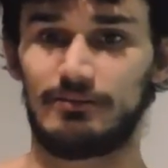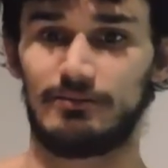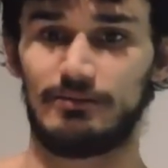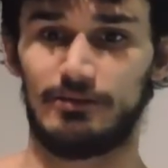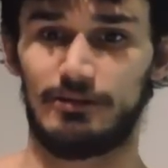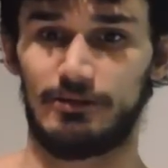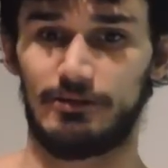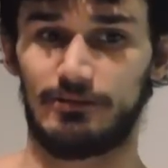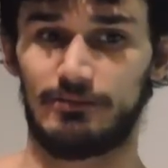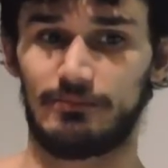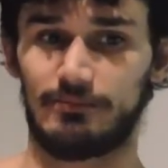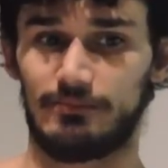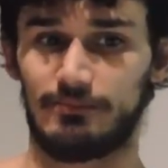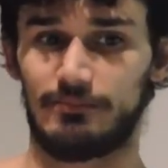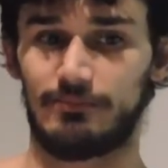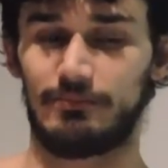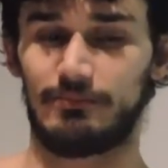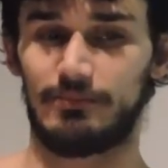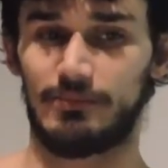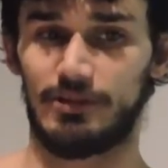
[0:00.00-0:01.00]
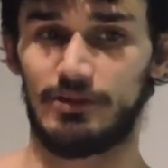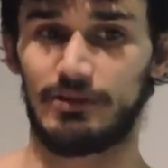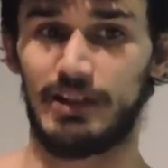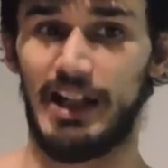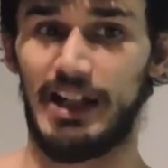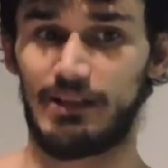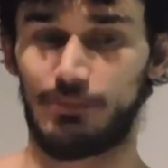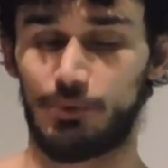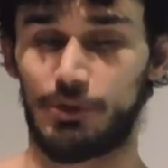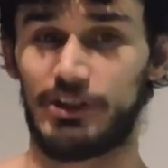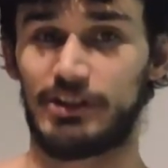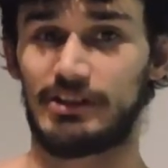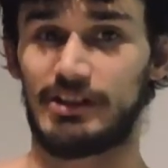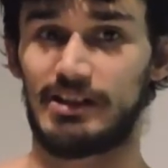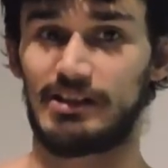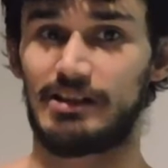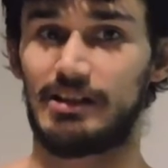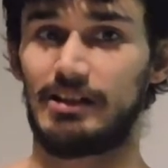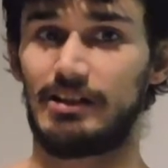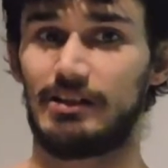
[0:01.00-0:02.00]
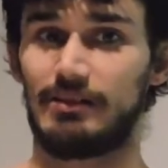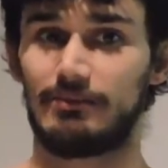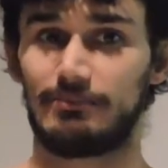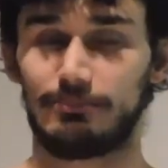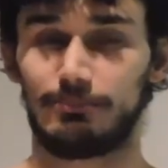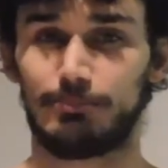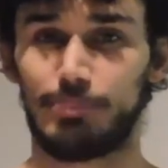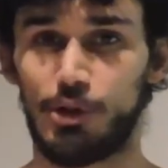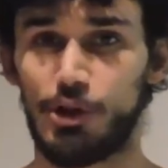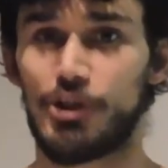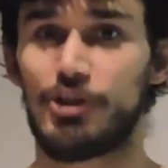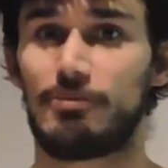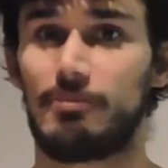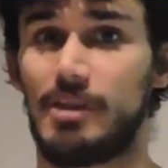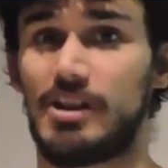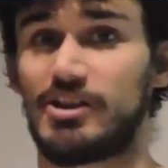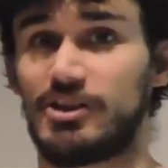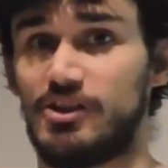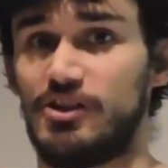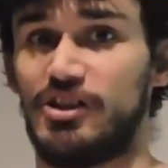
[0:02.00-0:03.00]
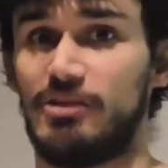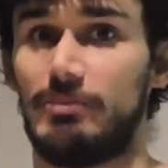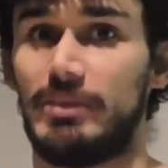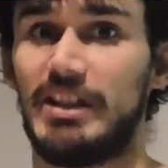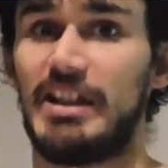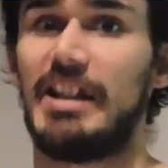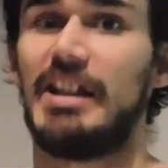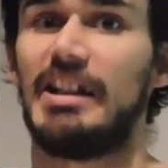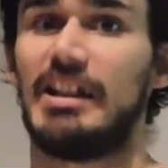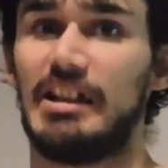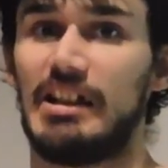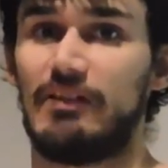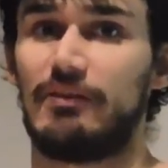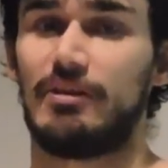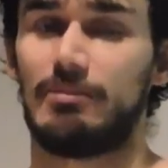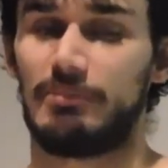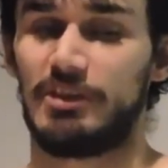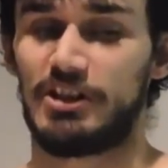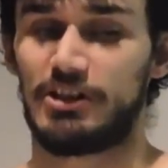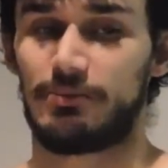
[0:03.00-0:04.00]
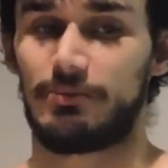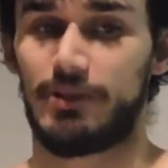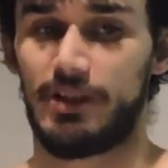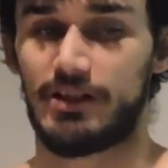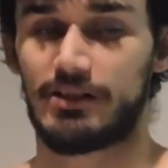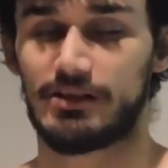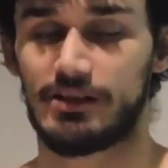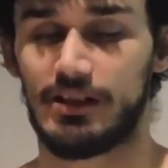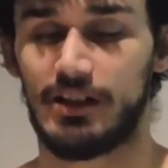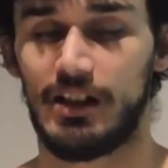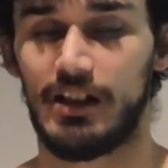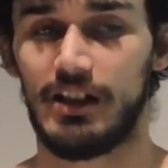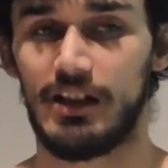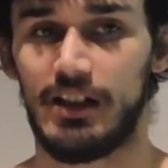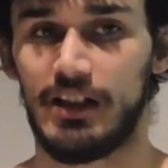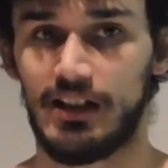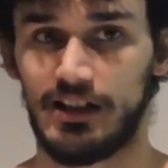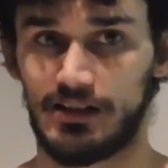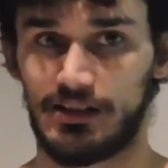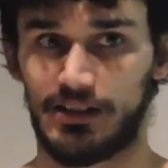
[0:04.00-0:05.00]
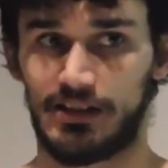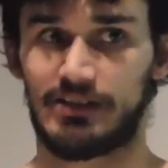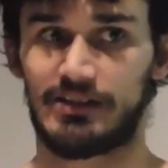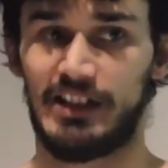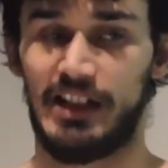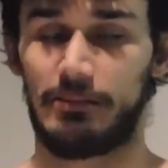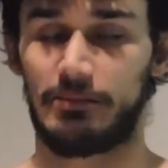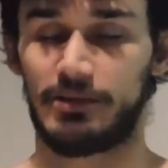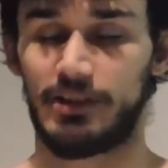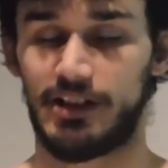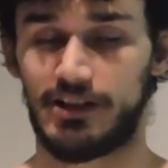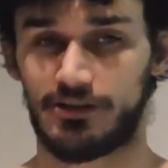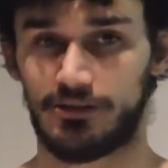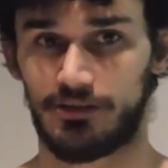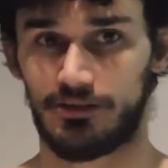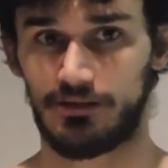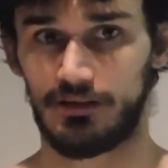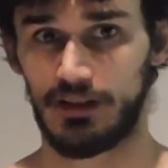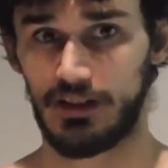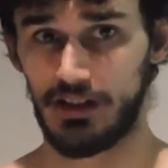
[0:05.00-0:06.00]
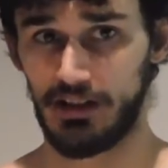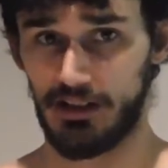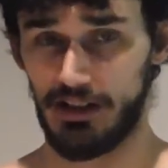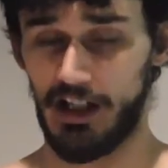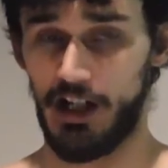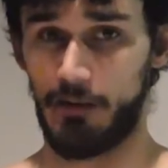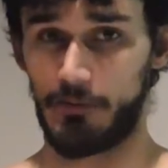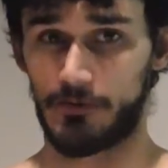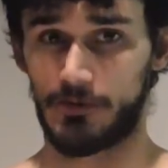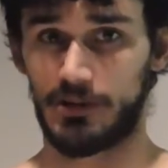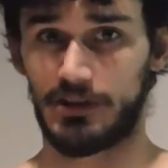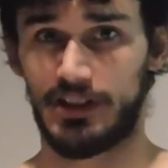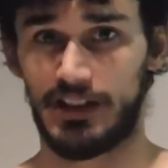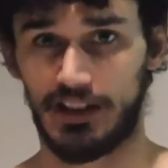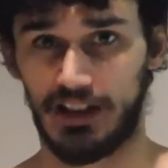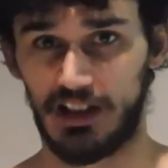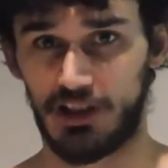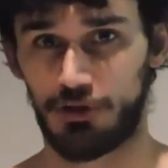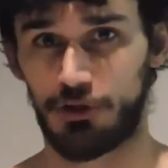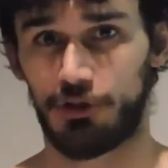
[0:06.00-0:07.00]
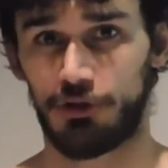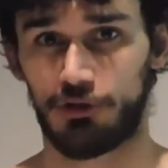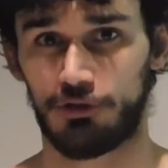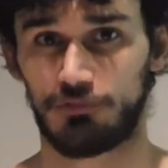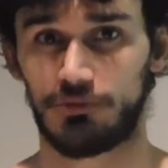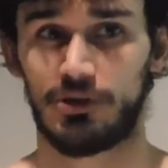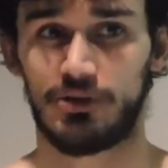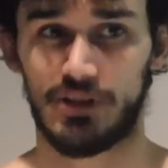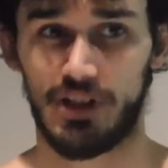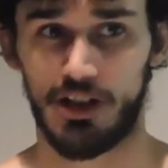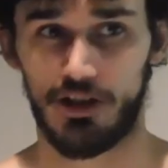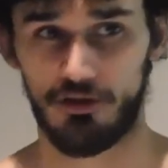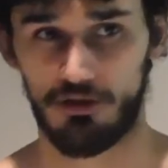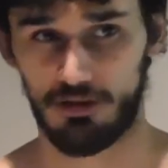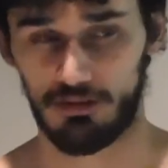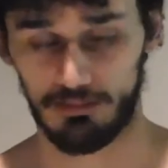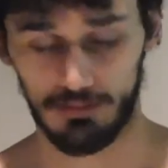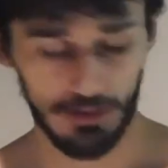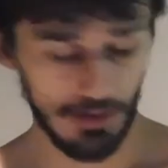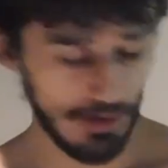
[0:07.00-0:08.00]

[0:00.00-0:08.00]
Your lat works as a push muscle in the beginning of the bench press. It's like a stabilizer. Helps with like internal rotation.